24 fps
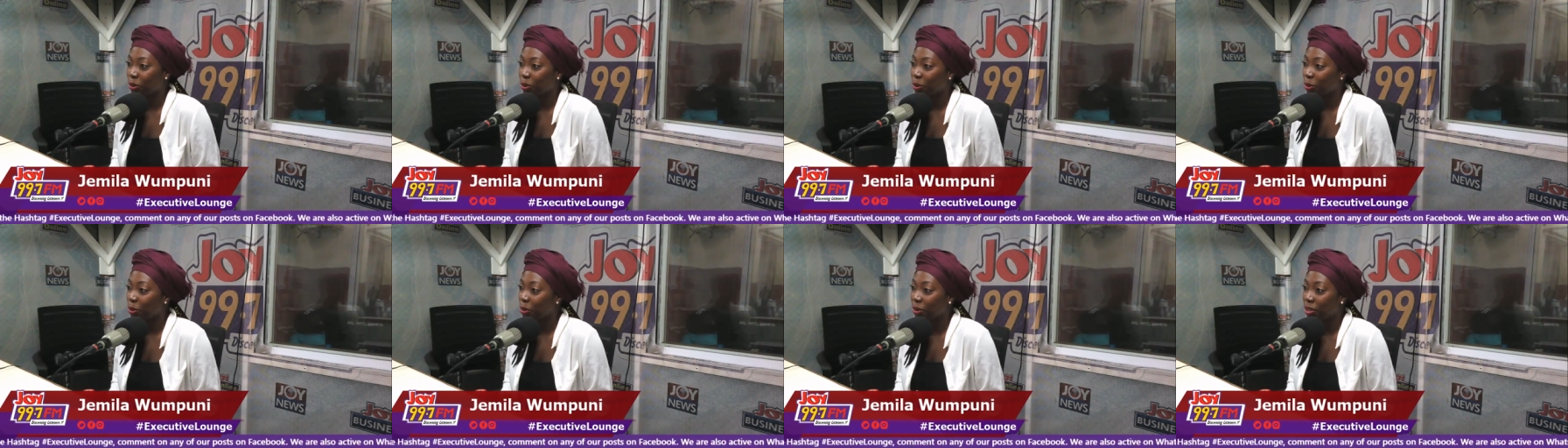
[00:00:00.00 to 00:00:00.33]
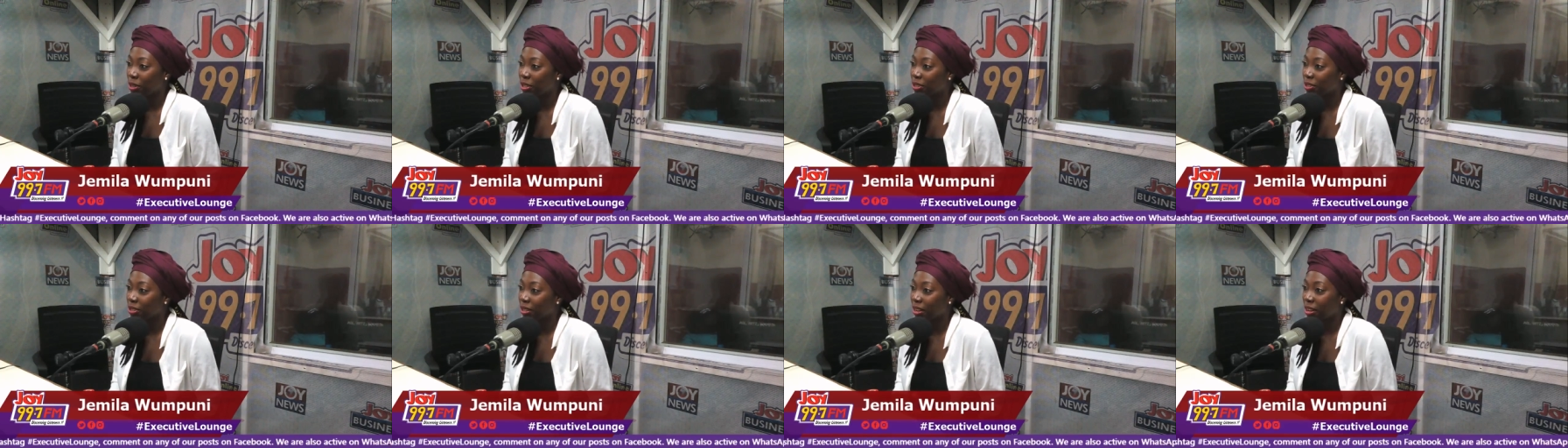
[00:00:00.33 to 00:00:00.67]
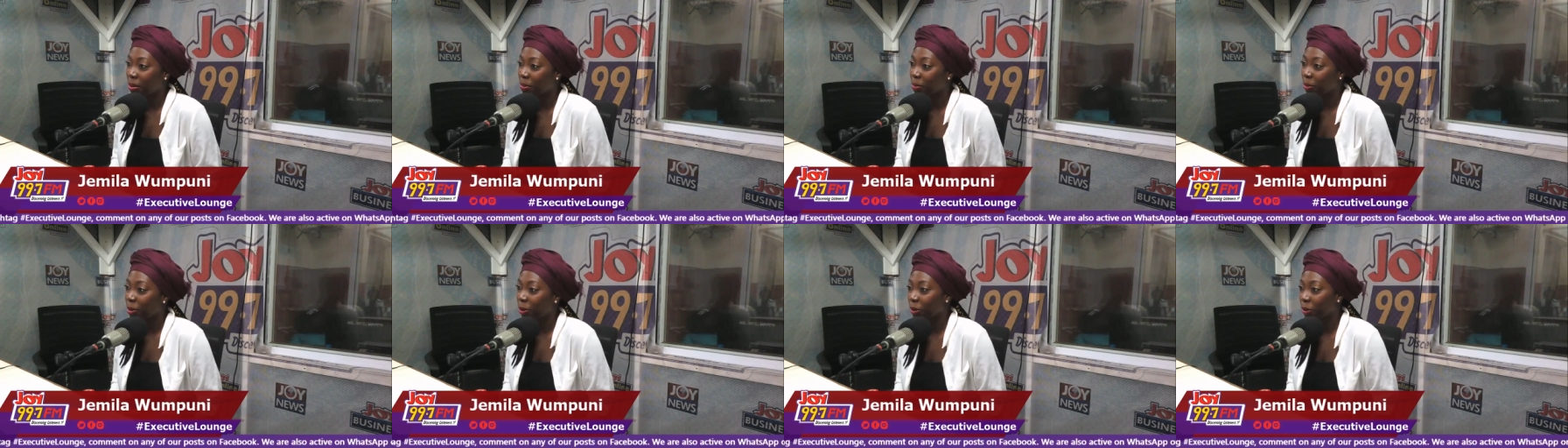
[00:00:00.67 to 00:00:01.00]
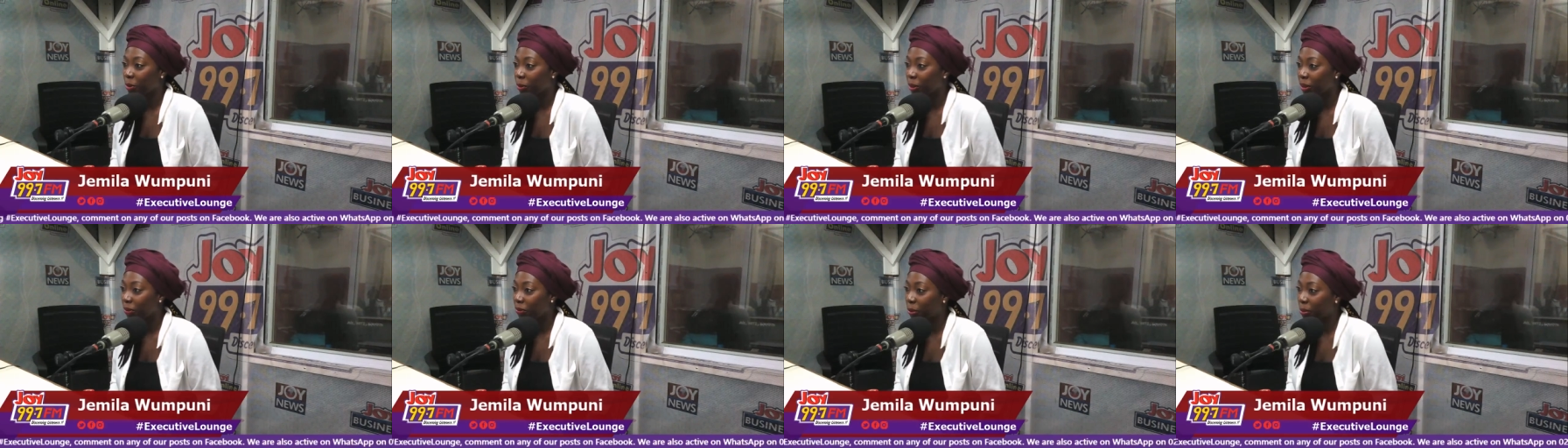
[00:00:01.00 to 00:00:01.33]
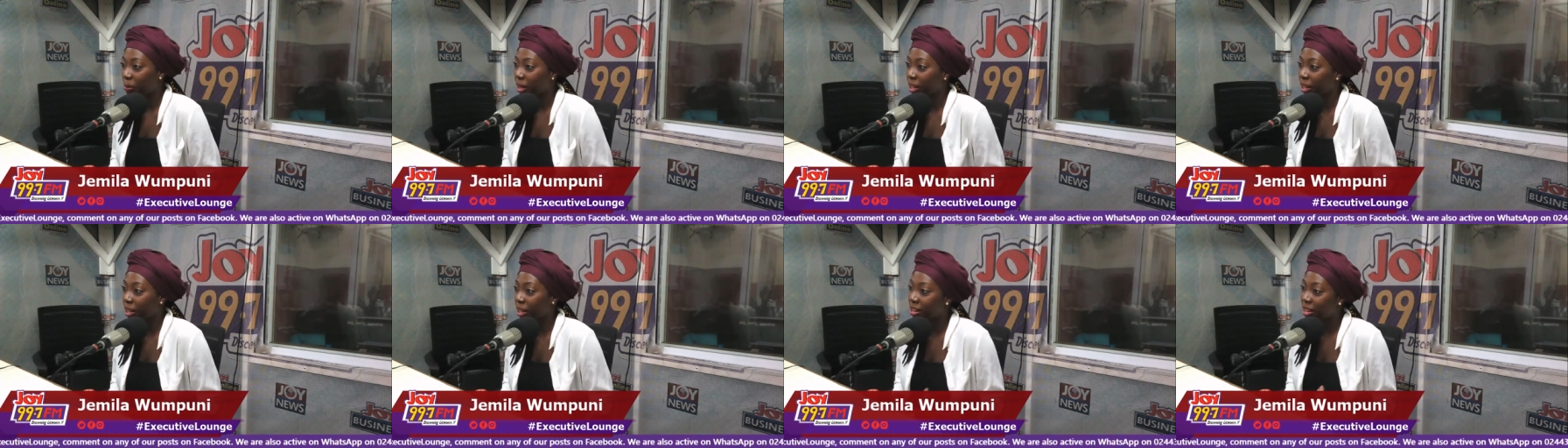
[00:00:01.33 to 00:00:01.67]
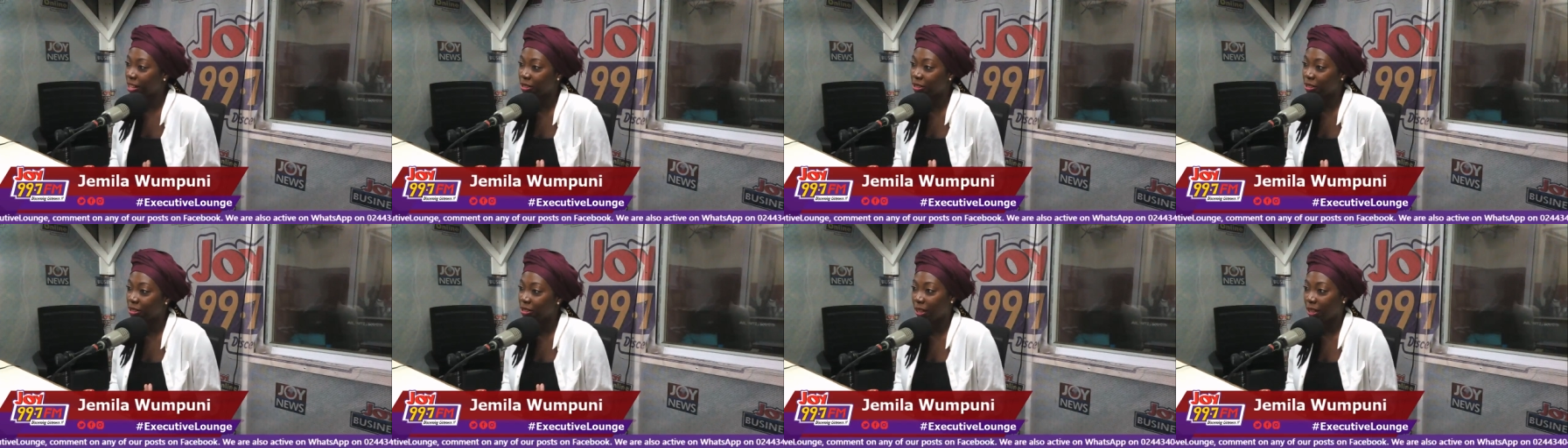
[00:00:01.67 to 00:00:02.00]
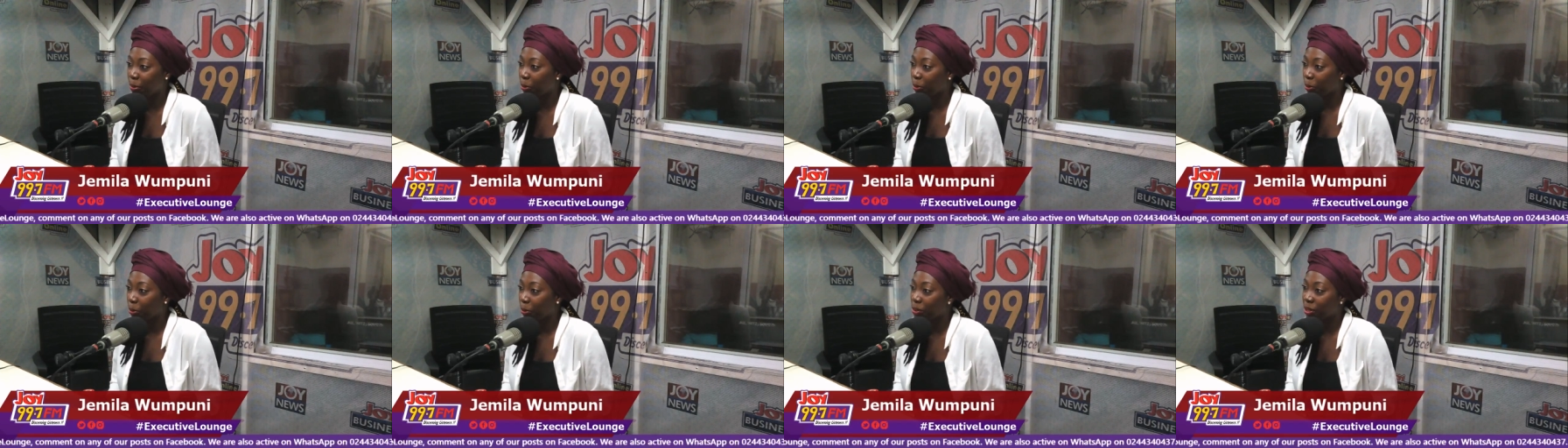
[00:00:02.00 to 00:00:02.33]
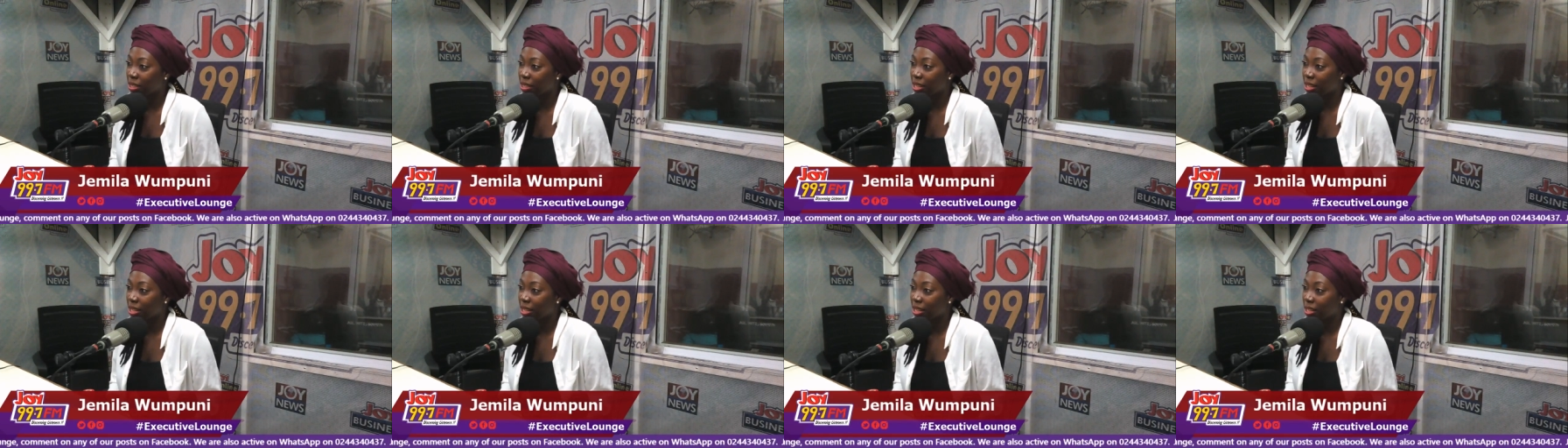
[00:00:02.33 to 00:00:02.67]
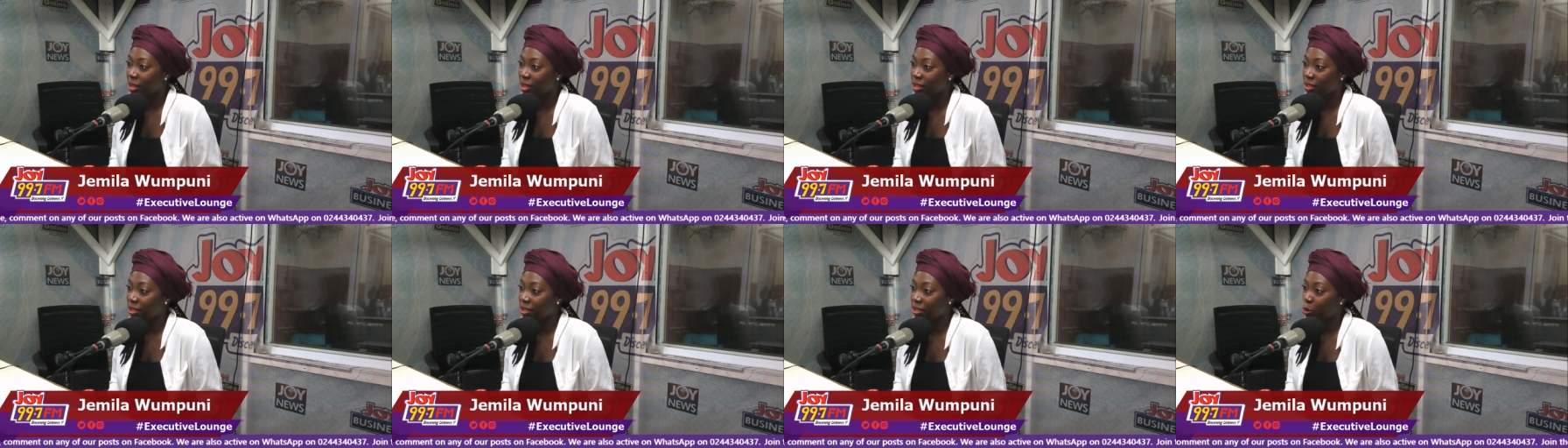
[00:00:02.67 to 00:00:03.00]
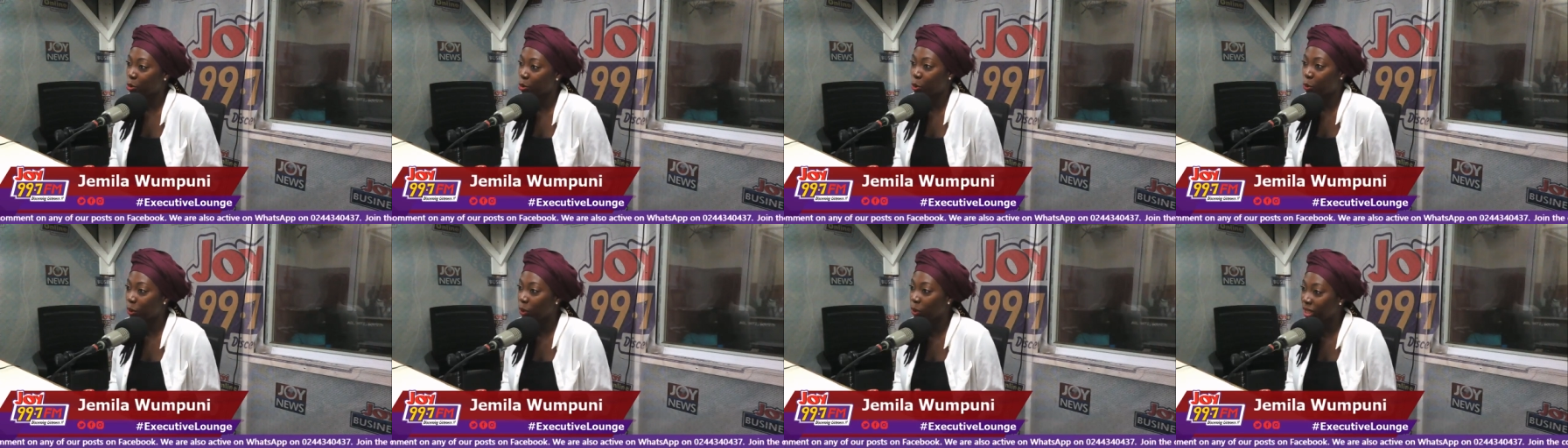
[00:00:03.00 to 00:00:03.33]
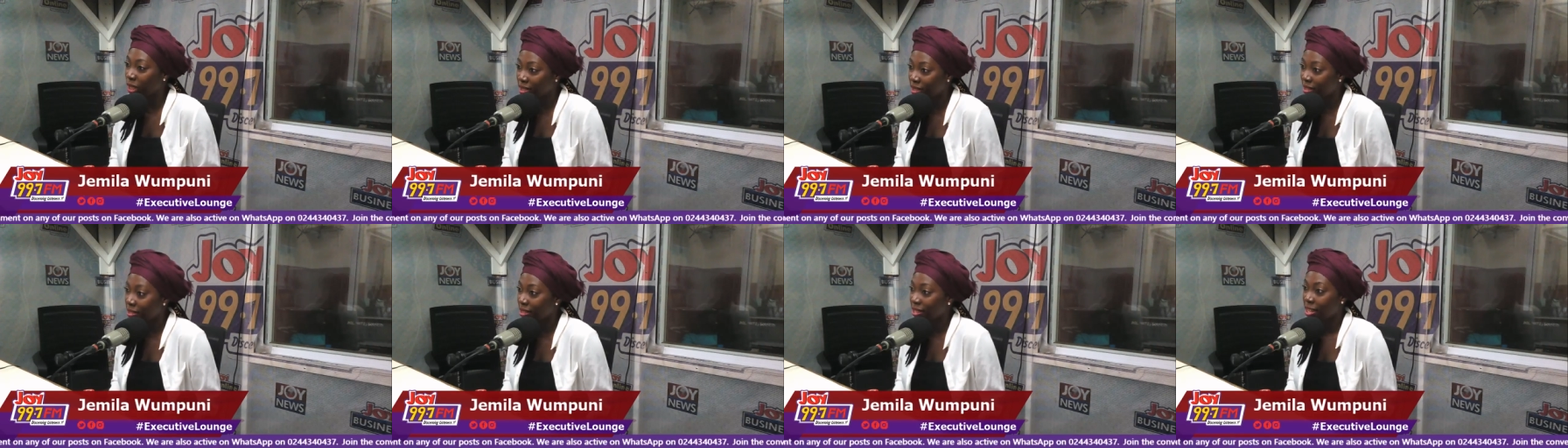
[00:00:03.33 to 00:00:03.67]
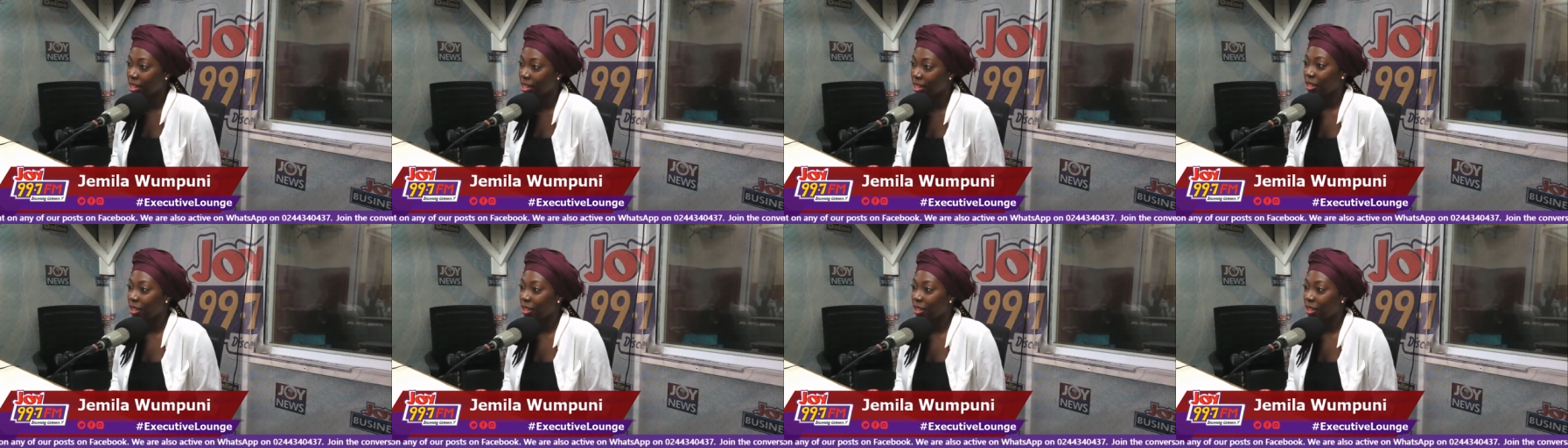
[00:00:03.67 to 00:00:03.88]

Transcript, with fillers: you don't need to come all the way from Accra to Cape Coast every two weeks.